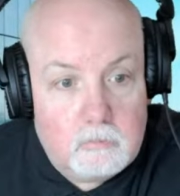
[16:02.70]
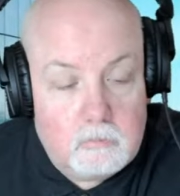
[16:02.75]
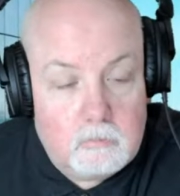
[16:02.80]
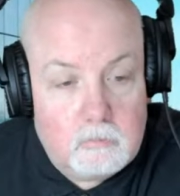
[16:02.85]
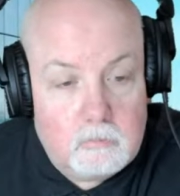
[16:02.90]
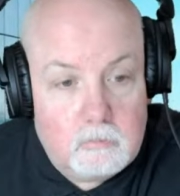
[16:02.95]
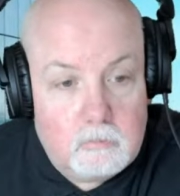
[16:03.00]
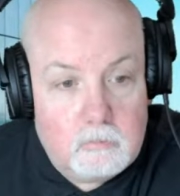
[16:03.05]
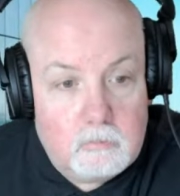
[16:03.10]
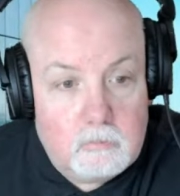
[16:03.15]

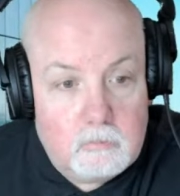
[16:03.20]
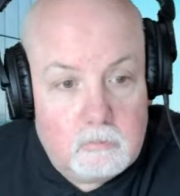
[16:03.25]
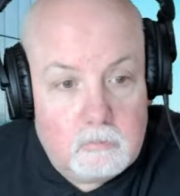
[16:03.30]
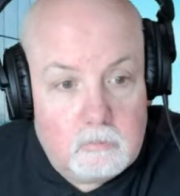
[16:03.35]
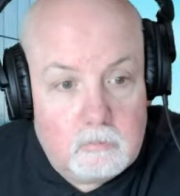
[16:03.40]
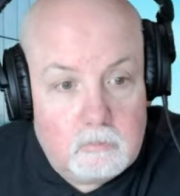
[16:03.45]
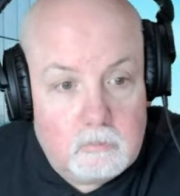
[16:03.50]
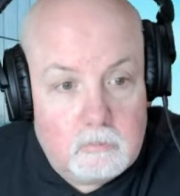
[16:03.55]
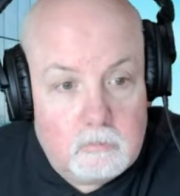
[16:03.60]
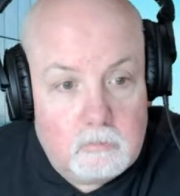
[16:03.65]

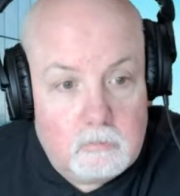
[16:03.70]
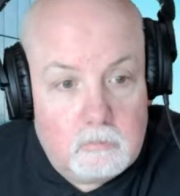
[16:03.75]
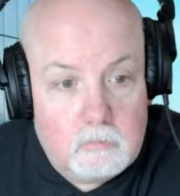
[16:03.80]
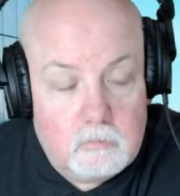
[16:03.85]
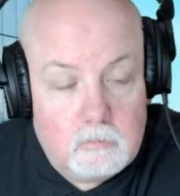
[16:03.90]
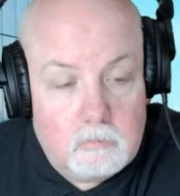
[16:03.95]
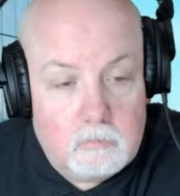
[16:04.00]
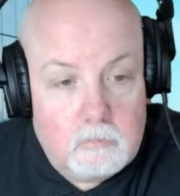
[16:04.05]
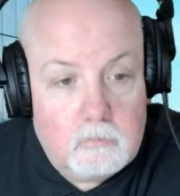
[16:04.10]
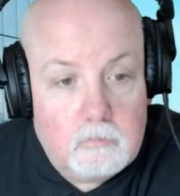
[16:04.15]

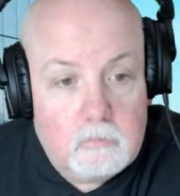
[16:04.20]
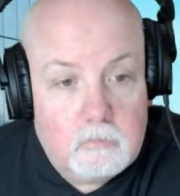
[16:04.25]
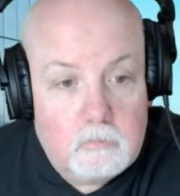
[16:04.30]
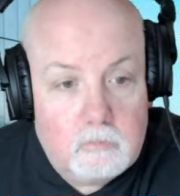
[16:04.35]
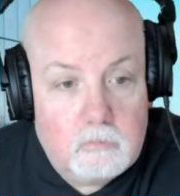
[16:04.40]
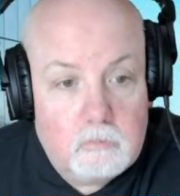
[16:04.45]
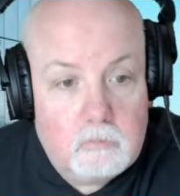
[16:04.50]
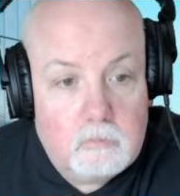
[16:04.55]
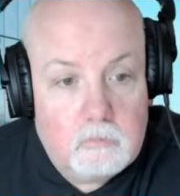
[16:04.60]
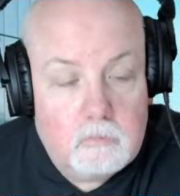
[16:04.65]

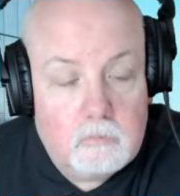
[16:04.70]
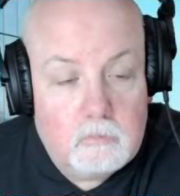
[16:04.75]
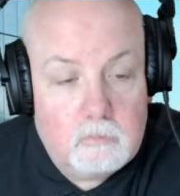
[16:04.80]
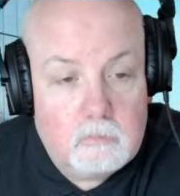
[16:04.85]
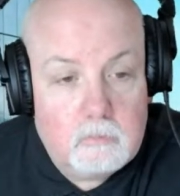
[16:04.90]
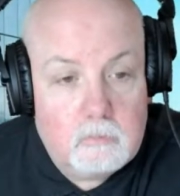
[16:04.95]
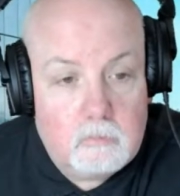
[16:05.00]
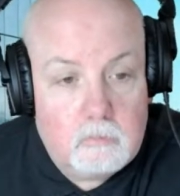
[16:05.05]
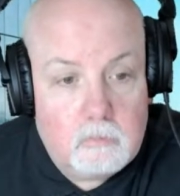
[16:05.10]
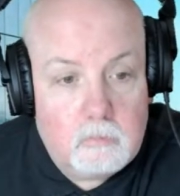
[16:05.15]

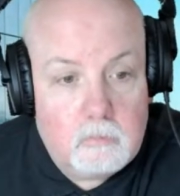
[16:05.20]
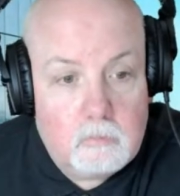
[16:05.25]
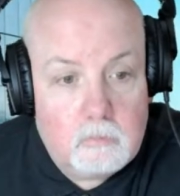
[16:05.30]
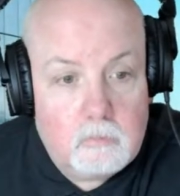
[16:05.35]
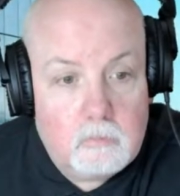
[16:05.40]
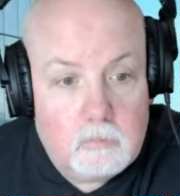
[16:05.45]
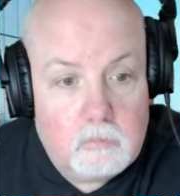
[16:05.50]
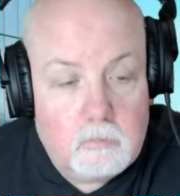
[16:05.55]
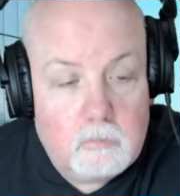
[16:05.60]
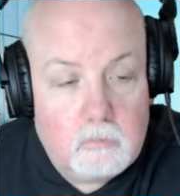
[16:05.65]

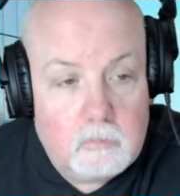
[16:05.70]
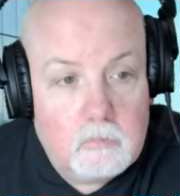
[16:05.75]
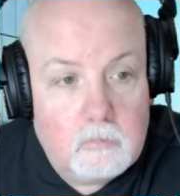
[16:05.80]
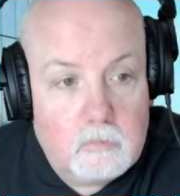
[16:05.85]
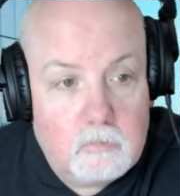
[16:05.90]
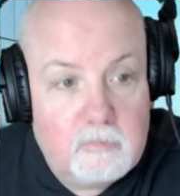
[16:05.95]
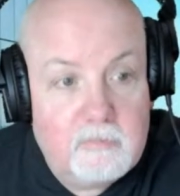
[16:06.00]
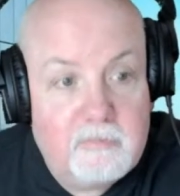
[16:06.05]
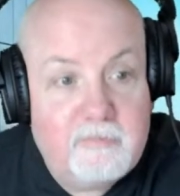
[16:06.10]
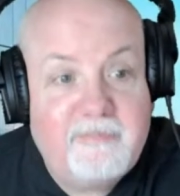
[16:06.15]

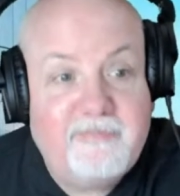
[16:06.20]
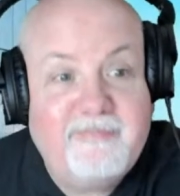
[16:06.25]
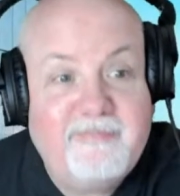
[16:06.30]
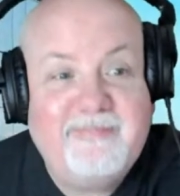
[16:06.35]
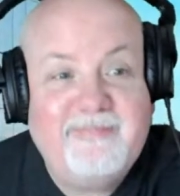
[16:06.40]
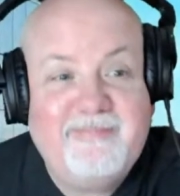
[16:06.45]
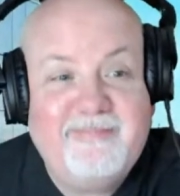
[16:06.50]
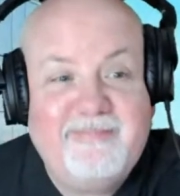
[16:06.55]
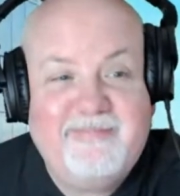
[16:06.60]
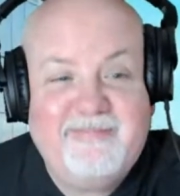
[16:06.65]

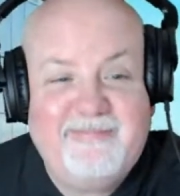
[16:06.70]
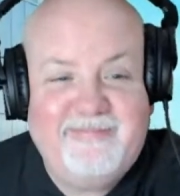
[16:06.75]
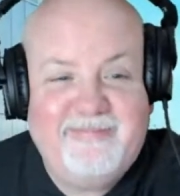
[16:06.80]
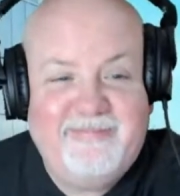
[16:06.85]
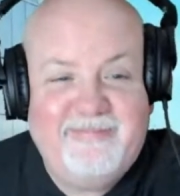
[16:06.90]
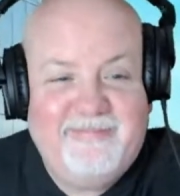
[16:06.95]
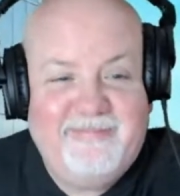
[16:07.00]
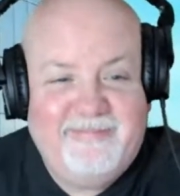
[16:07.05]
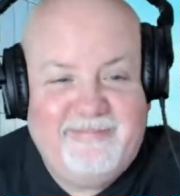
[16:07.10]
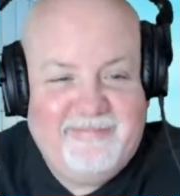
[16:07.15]

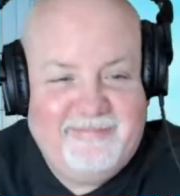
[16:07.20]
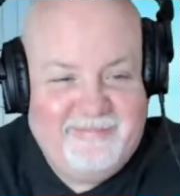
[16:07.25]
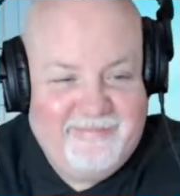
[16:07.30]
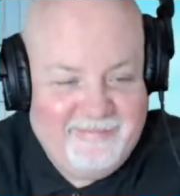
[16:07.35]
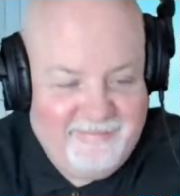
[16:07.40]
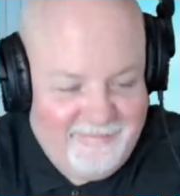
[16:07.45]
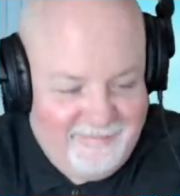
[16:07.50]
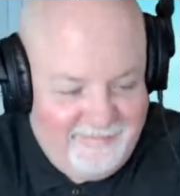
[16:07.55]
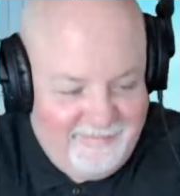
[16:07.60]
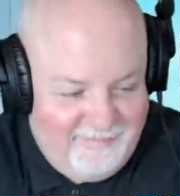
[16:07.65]

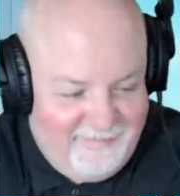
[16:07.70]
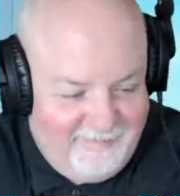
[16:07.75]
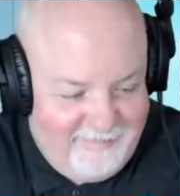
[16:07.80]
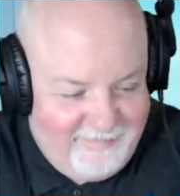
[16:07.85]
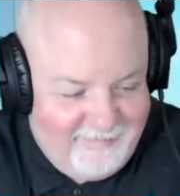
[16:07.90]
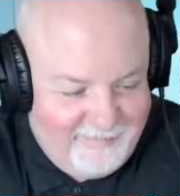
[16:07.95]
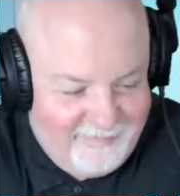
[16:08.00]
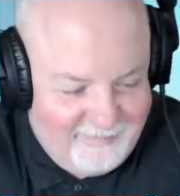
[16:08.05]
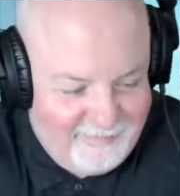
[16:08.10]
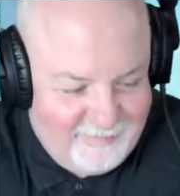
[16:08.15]

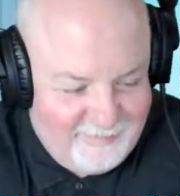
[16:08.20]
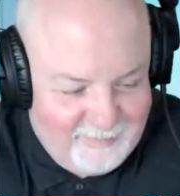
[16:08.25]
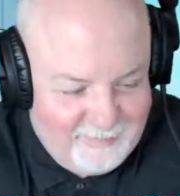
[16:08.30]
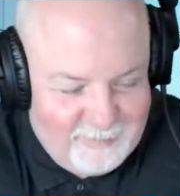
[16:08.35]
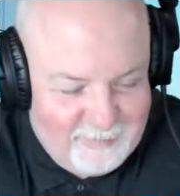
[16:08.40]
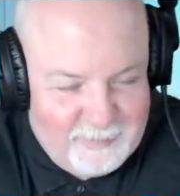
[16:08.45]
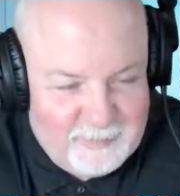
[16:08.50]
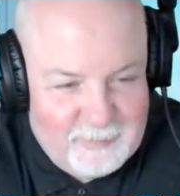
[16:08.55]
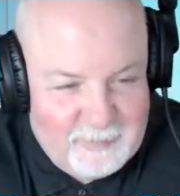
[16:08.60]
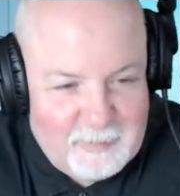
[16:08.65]

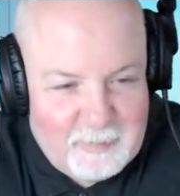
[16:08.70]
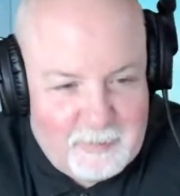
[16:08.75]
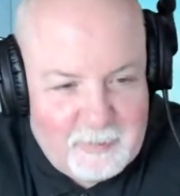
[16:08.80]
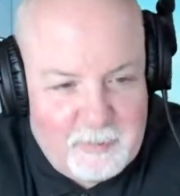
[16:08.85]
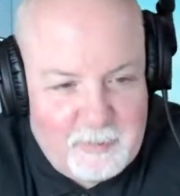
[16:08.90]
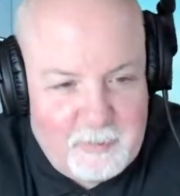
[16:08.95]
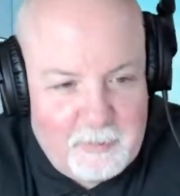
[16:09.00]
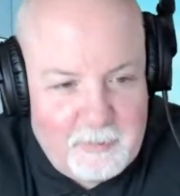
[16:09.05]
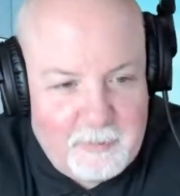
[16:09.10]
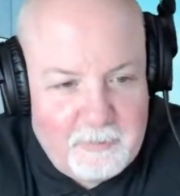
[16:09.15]

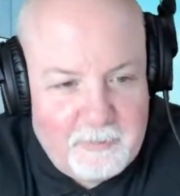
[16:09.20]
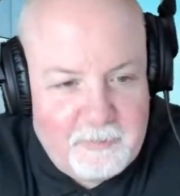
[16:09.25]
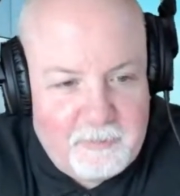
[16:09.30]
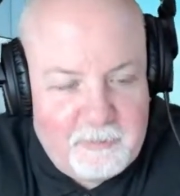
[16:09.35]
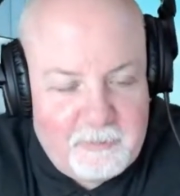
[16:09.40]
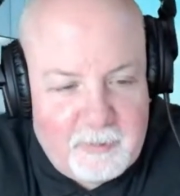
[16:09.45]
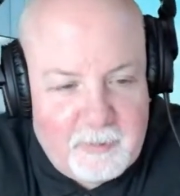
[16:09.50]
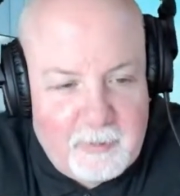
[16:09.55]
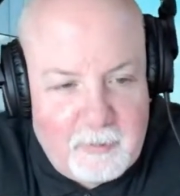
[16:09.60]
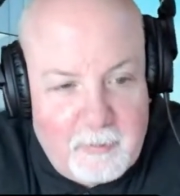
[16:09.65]

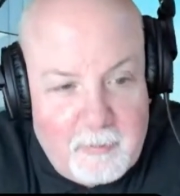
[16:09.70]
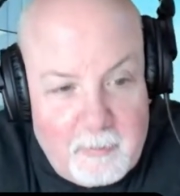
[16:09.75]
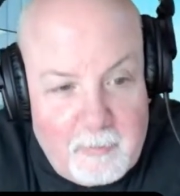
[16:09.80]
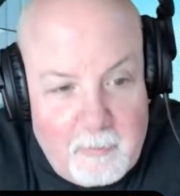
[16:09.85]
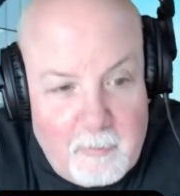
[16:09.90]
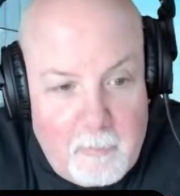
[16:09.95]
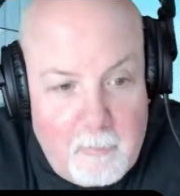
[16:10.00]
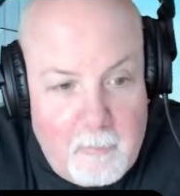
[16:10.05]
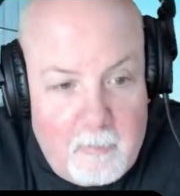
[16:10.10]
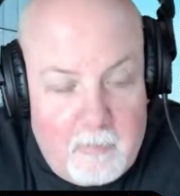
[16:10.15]

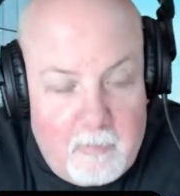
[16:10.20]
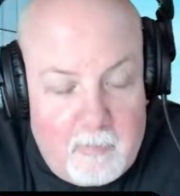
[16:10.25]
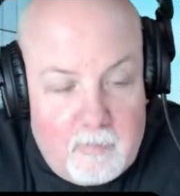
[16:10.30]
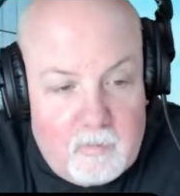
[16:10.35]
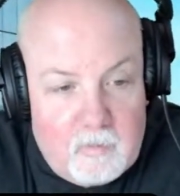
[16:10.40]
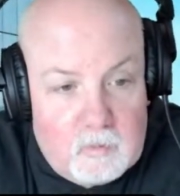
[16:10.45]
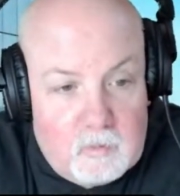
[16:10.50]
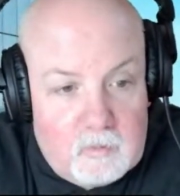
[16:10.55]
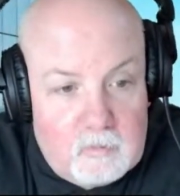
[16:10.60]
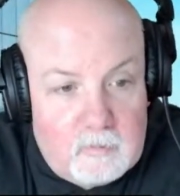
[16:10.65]
(silent)